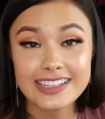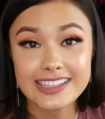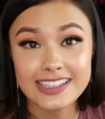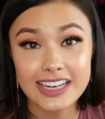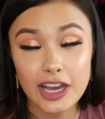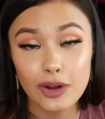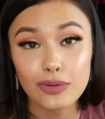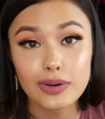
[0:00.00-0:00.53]

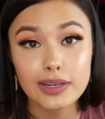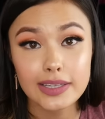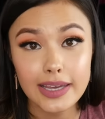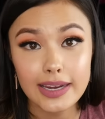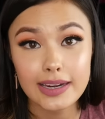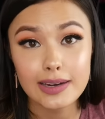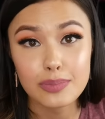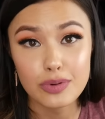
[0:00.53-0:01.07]
snail
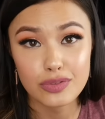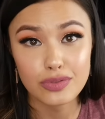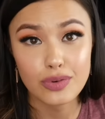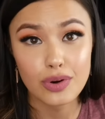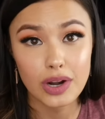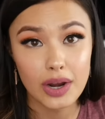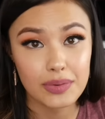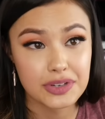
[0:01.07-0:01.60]
related
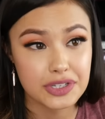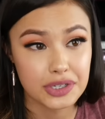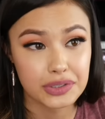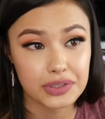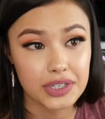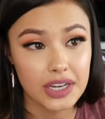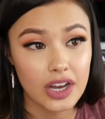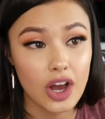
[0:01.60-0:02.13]
before I went to
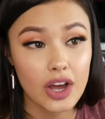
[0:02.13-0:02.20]
Korea.